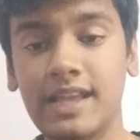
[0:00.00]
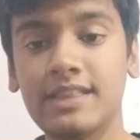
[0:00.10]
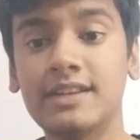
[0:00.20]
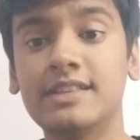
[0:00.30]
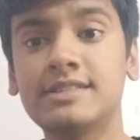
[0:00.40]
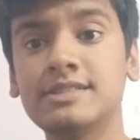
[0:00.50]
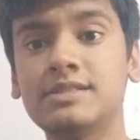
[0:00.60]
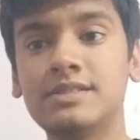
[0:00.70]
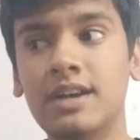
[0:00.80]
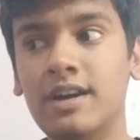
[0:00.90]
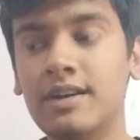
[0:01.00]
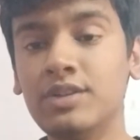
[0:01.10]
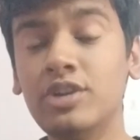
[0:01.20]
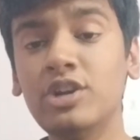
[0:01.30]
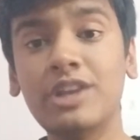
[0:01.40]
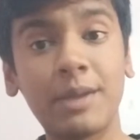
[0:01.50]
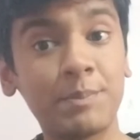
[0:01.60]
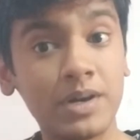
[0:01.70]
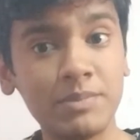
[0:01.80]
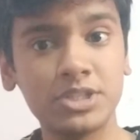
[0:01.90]
that this is, you need to take
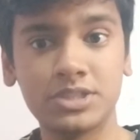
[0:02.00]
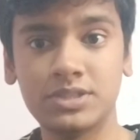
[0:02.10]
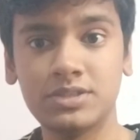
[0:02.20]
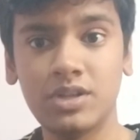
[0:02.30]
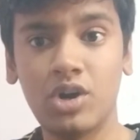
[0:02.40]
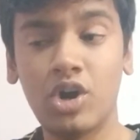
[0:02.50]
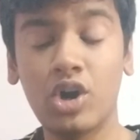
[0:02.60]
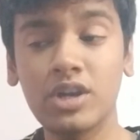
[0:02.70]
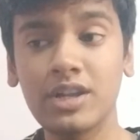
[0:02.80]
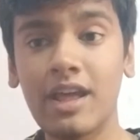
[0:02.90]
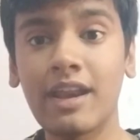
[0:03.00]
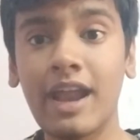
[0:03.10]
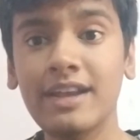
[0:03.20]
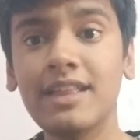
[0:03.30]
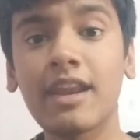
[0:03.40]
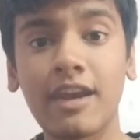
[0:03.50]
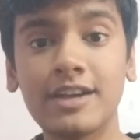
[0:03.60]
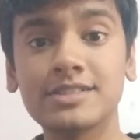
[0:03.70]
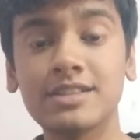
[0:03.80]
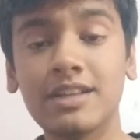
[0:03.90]
permission or write their
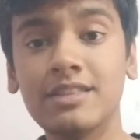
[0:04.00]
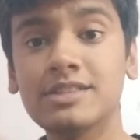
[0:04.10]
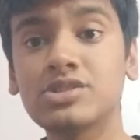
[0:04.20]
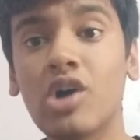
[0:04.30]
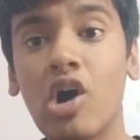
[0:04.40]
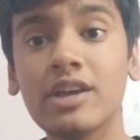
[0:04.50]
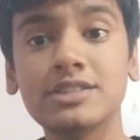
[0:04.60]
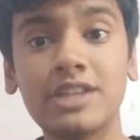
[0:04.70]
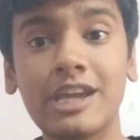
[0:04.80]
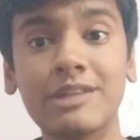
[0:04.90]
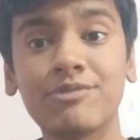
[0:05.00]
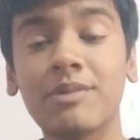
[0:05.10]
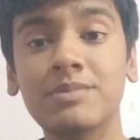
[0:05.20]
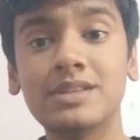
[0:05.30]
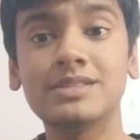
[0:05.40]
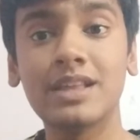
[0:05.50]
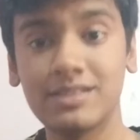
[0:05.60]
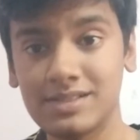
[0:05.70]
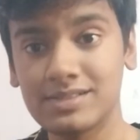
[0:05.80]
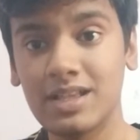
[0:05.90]
credits. The song is taken from this
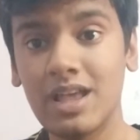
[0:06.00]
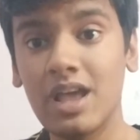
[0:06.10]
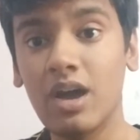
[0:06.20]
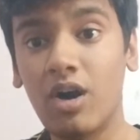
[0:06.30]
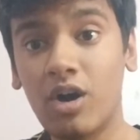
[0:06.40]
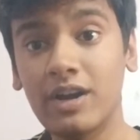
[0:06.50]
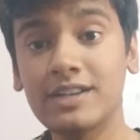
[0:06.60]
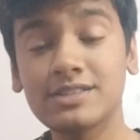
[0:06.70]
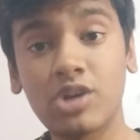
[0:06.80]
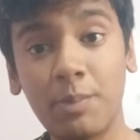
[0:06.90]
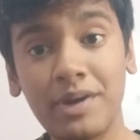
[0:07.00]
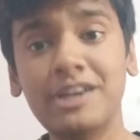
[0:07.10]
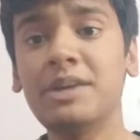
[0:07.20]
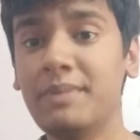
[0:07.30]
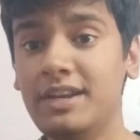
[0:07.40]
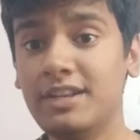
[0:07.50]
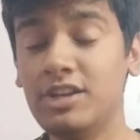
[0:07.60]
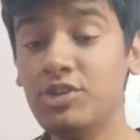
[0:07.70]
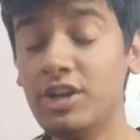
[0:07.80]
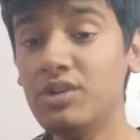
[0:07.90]
and this, or it is copyrighted
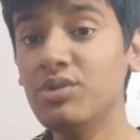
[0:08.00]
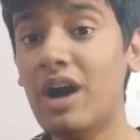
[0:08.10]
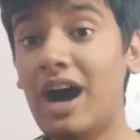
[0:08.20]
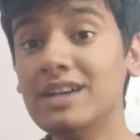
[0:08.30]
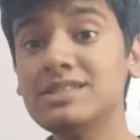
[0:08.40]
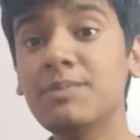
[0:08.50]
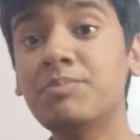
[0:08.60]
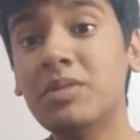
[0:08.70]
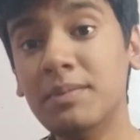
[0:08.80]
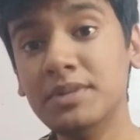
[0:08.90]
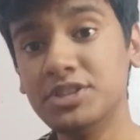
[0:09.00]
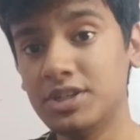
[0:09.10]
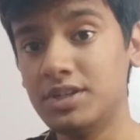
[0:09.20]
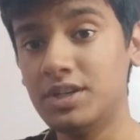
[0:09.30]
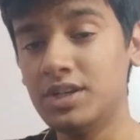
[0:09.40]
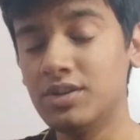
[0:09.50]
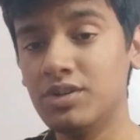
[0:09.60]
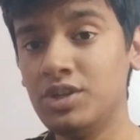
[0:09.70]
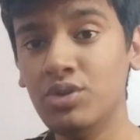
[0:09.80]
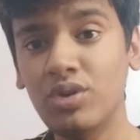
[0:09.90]
material. You need to ask their permission.
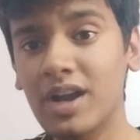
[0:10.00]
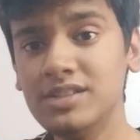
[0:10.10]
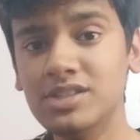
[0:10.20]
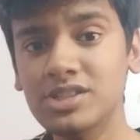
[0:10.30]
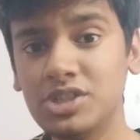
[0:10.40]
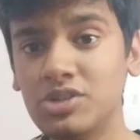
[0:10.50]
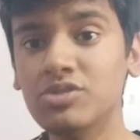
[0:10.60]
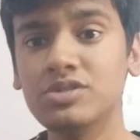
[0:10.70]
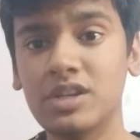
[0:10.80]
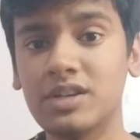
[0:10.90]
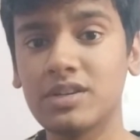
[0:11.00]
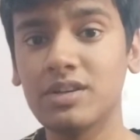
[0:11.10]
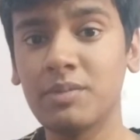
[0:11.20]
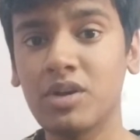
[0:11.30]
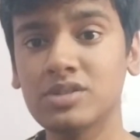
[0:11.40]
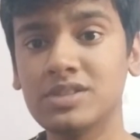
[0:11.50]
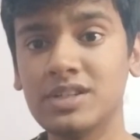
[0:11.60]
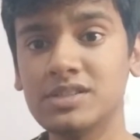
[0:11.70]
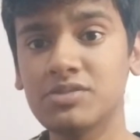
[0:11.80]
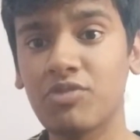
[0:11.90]
You can't just use it because
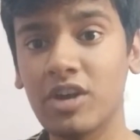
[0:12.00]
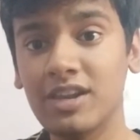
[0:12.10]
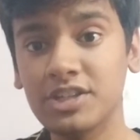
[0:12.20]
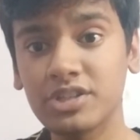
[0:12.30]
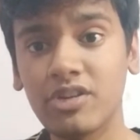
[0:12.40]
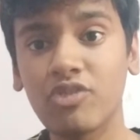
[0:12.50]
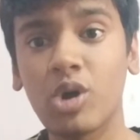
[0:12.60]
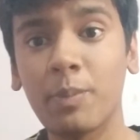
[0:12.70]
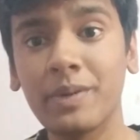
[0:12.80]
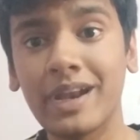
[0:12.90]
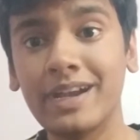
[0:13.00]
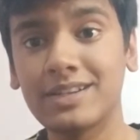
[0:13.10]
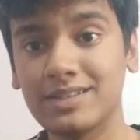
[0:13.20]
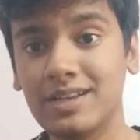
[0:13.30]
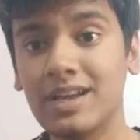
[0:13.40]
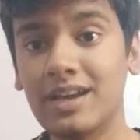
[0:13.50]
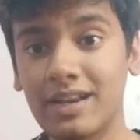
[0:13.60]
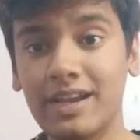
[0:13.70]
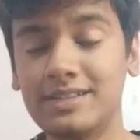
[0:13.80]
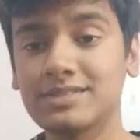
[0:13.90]
it is violation of copyright
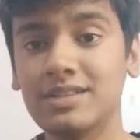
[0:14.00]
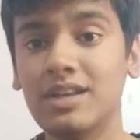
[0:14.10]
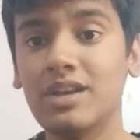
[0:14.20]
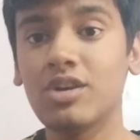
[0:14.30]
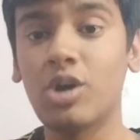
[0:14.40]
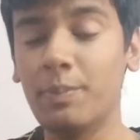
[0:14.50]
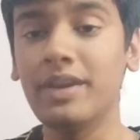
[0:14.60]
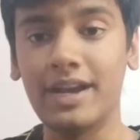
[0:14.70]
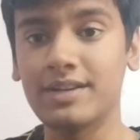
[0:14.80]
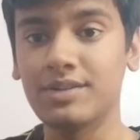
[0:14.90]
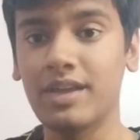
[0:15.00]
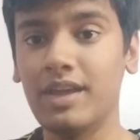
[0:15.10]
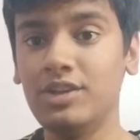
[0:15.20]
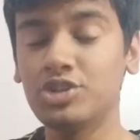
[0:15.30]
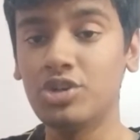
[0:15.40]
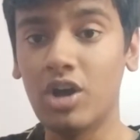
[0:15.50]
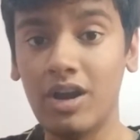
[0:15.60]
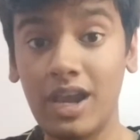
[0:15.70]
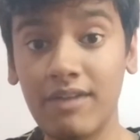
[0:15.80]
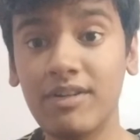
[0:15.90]
rights. Okay, you should
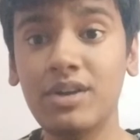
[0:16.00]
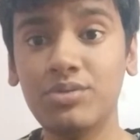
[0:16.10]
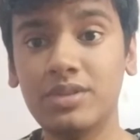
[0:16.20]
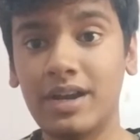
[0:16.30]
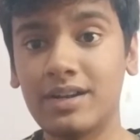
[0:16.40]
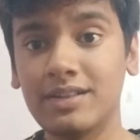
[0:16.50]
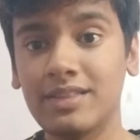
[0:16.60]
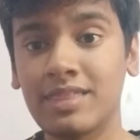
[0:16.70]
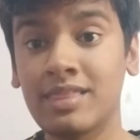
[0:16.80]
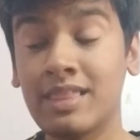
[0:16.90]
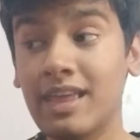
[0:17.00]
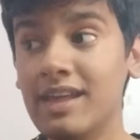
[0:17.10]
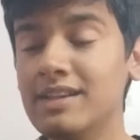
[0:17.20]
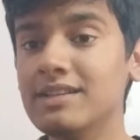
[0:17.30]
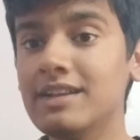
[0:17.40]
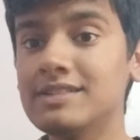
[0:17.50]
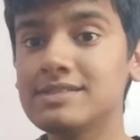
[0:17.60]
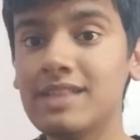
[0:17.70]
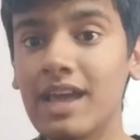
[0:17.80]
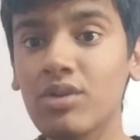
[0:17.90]
never do that. It
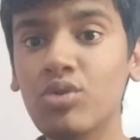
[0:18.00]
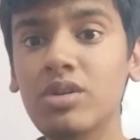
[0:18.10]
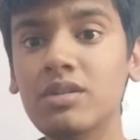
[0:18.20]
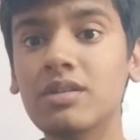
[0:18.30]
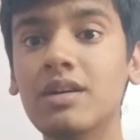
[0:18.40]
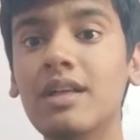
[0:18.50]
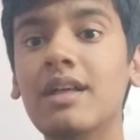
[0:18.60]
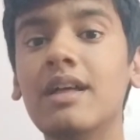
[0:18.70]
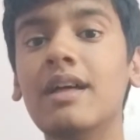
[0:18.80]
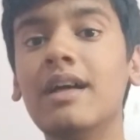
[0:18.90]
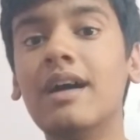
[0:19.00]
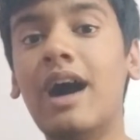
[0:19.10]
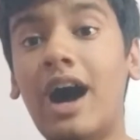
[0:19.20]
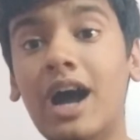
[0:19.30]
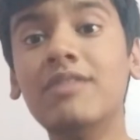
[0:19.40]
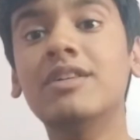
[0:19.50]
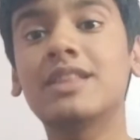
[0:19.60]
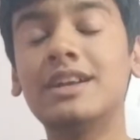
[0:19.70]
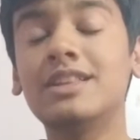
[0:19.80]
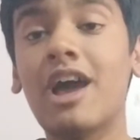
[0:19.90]
is their own hard work
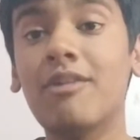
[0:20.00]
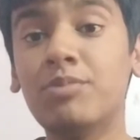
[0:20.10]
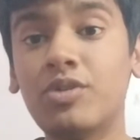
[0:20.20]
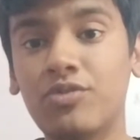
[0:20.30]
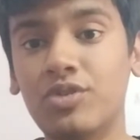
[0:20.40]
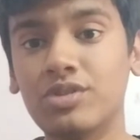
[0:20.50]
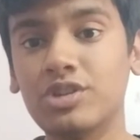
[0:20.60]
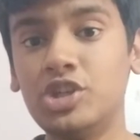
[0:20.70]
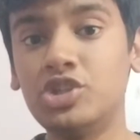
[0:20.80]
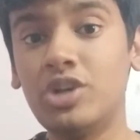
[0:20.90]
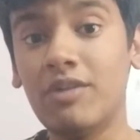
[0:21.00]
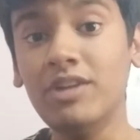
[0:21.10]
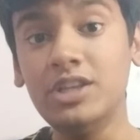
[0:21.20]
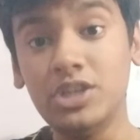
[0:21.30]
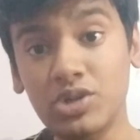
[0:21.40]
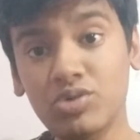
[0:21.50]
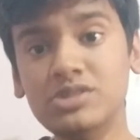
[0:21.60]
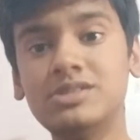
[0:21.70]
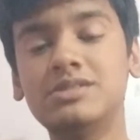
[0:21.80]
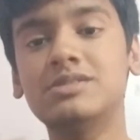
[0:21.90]
that they have put forth. You should never
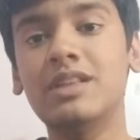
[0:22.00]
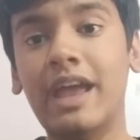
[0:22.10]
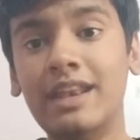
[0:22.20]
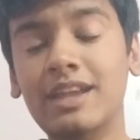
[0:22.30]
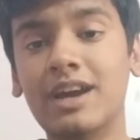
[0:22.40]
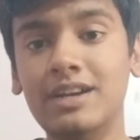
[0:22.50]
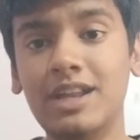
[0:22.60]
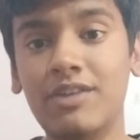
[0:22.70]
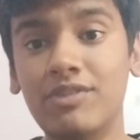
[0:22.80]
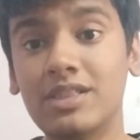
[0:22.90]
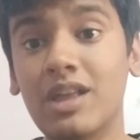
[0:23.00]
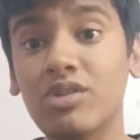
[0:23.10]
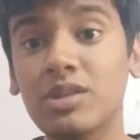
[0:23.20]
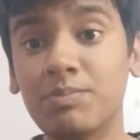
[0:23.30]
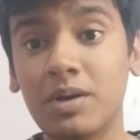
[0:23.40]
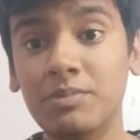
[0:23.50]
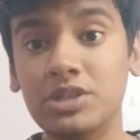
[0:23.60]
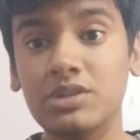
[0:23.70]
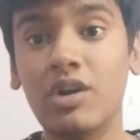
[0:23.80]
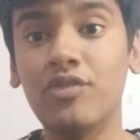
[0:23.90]
use any content without the
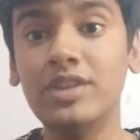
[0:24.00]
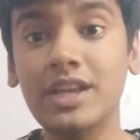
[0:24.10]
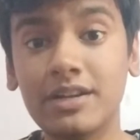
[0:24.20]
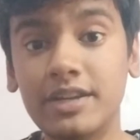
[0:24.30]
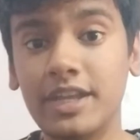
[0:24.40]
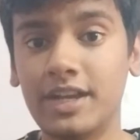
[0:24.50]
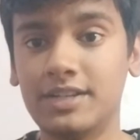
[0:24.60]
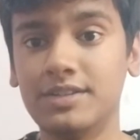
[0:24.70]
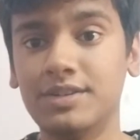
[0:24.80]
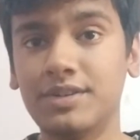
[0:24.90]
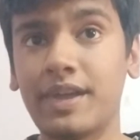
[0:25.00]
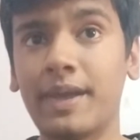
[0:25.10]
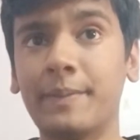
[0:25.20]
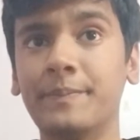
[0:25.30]
permission of the creator. Okay.